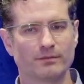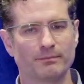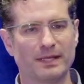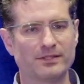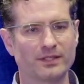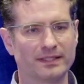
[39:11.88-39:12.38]

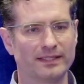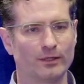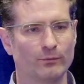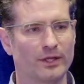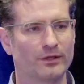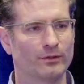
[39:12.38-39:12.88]
basically
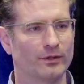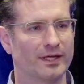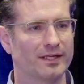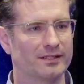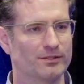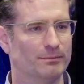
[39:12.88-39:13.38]
on whether or
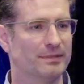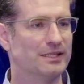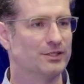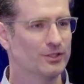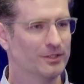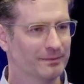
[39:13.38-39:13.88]
not it's a
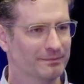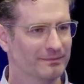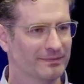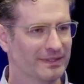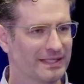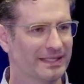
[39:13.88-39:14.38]
beach,
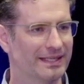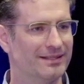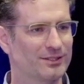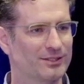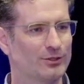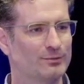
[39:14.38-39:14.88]
and
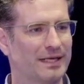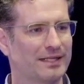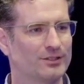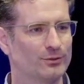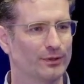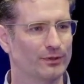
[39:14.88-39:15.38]
this goes
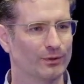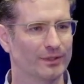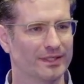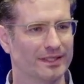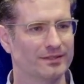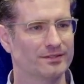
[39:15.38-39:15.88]
back to
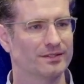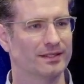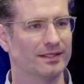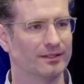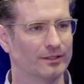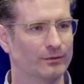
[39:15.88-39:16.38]
authorities
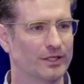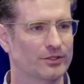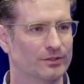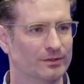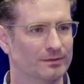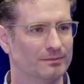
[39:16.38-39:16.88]
and
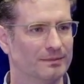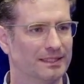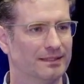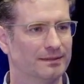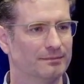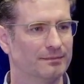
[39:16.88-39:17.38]
congressional
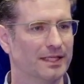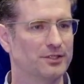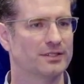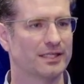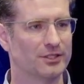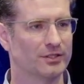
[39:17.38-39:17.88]
um,
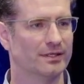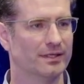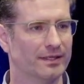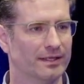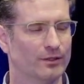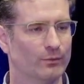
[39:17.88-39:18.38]
legislation
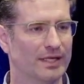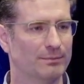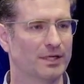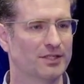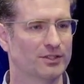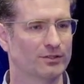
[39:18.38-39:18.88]
and, and the way
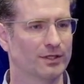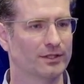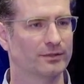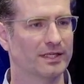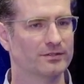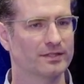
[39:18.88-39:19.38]
projects are
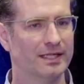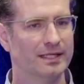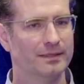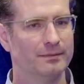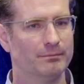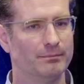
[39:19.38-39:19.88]
authorized.
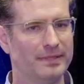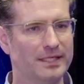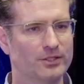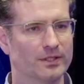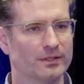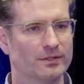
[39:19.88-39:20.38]

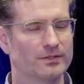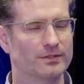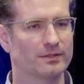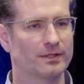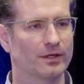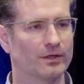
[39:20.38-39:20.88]

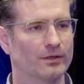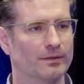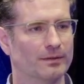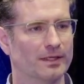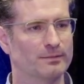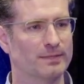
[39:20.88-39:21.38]
Beaches
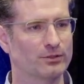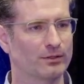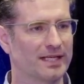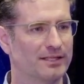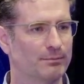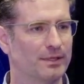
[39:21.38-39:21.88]
are a special
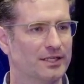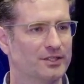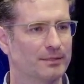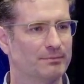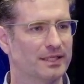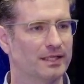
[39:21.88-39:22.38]
kind of
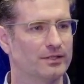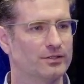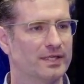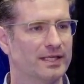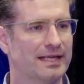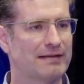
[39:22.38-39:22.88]
project
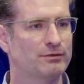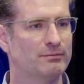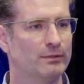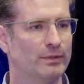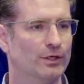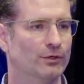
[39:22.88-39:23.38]
because they have to
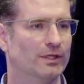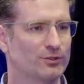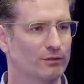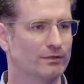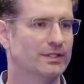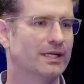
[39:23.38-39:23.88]
be
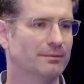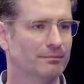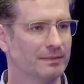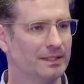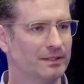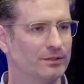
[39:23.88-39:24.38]
renourished over
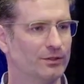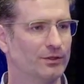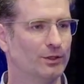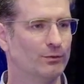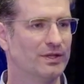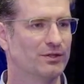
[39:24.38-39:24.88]
time. You
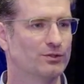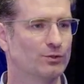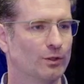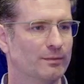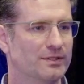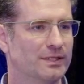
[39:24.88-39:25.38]
don't know when the
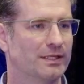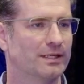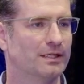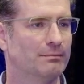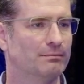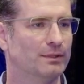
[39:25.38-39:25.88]
storm is going to
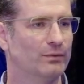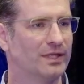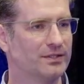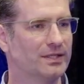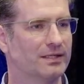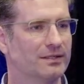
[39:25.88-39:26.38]
come, but when
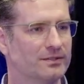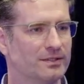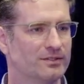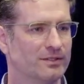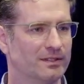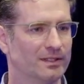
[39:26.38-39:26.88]
it does,
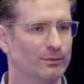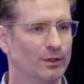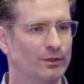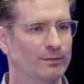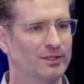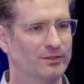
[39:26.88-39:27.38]
it's going to
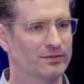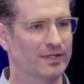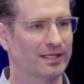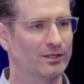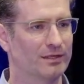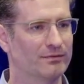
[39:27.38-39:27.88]
erode a bunch of
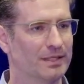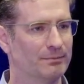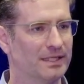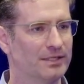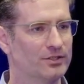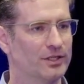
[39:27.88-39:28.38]
sand off
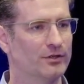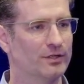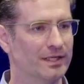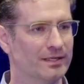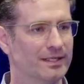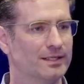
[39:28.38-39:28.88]
that beach and you're
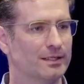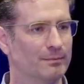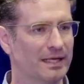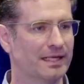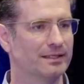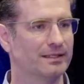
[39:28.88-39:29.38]
going to need to come
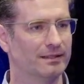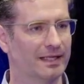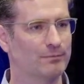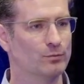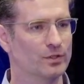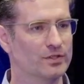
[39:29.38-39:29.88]
back and
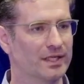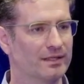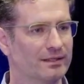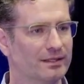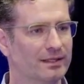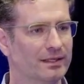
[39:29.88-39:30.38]
add more
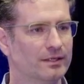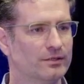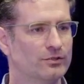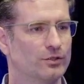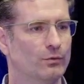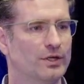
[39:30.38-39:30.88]
sand.
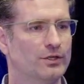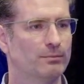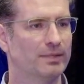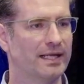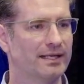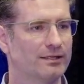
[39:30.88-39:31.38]
So when you're
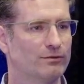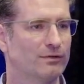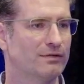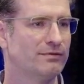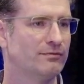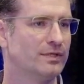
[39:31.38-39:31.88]
planning
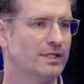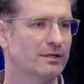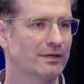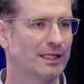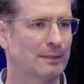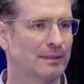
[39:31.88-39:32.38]
over a
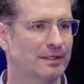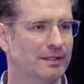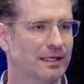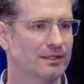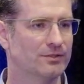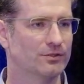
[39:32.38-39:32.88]
50-year economic
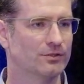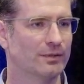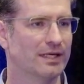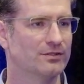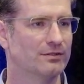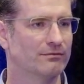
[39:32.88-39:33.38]
analysis
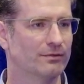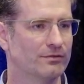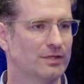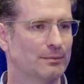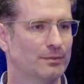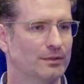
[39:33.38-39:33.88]
horizon, for
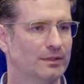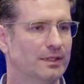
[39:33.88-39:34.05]
example,